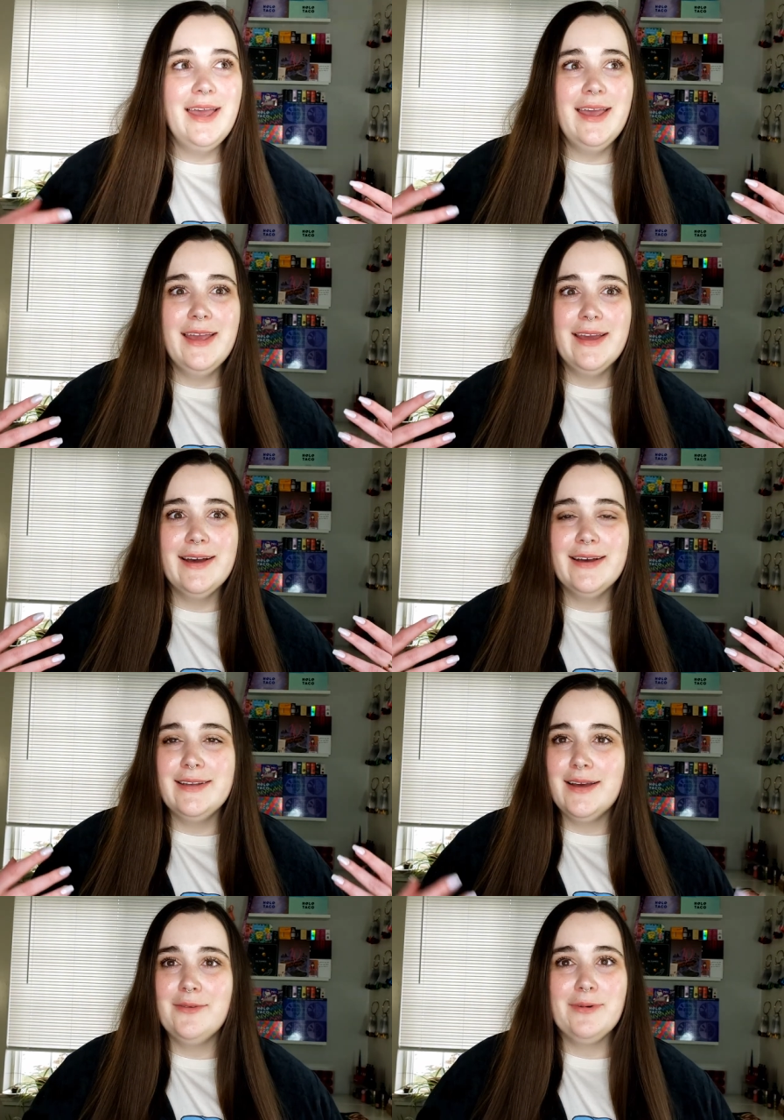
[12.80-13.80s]

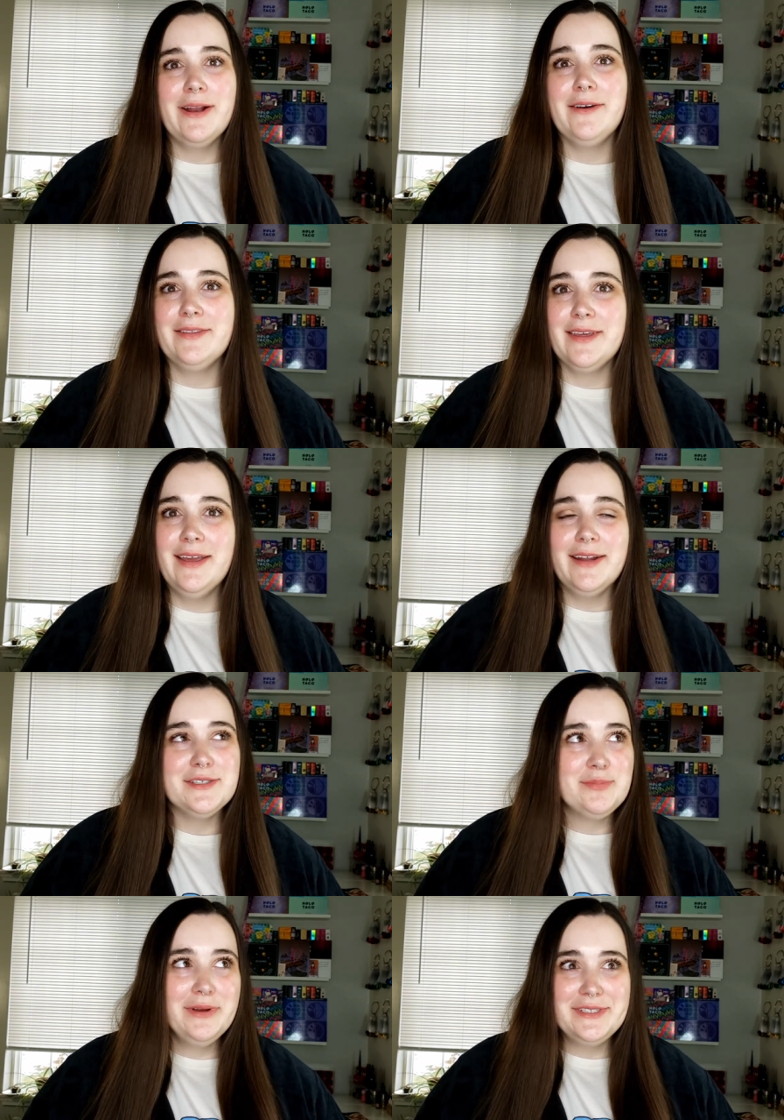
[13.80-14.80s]
And right out the gate, I
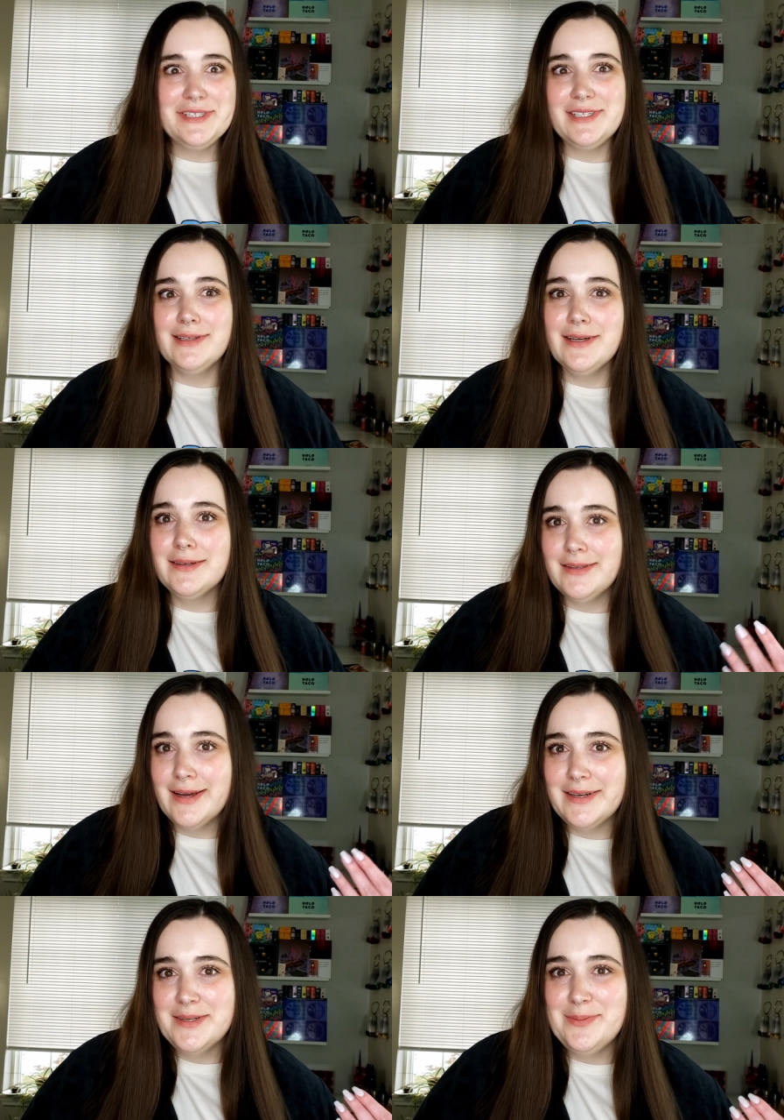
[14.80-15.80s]
should probably just say like
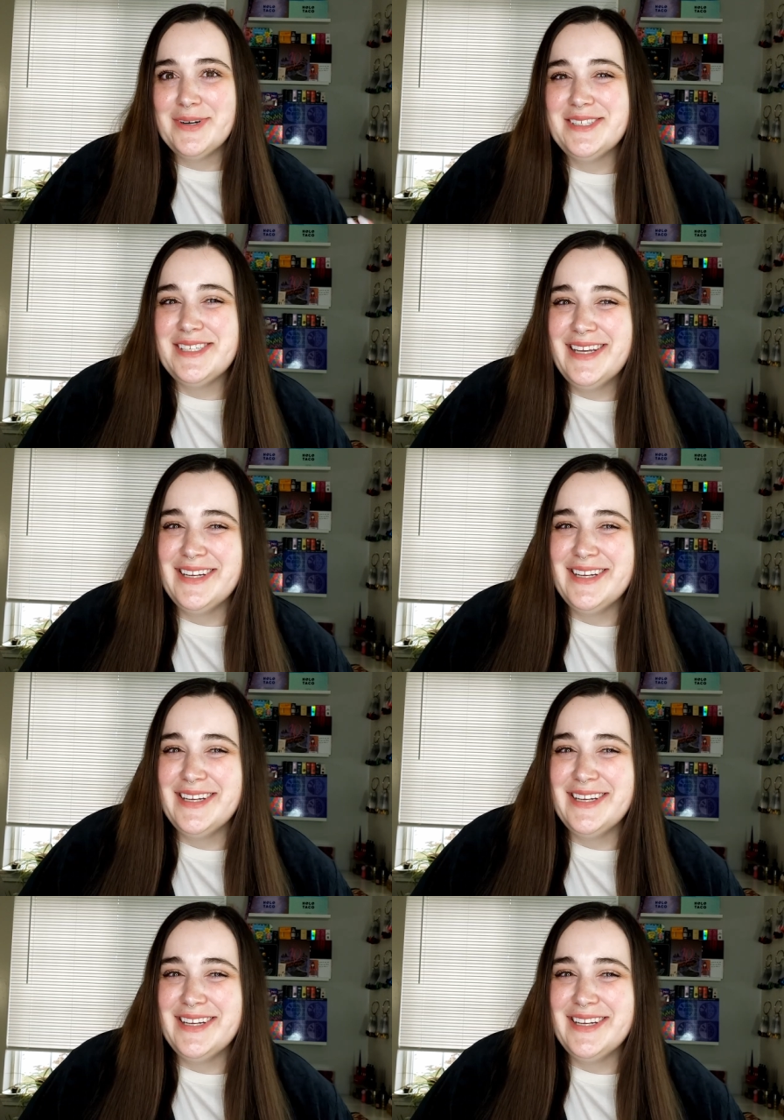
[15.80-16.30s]
90%